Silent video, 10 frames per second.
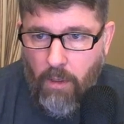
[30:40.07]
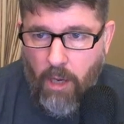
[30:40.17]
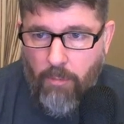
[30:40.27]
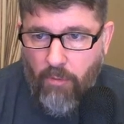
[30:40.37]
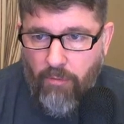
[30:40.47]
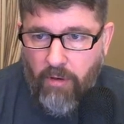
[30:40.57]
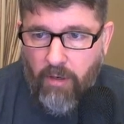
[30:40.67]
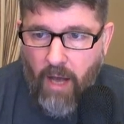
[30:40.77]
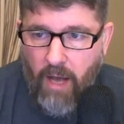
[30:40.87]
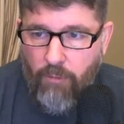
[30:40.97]
8.5
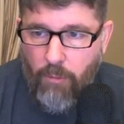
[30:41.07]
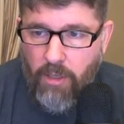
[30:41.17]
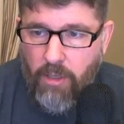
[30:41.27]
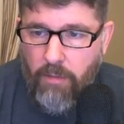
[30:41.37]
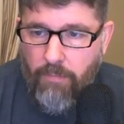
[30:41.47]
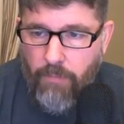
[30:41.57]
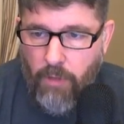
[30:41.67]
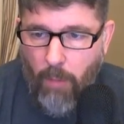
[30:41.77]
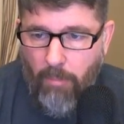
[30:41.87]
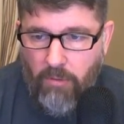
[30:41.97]
to 9 for me.
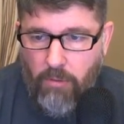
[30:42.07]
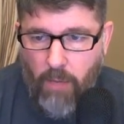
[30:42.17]
Yup,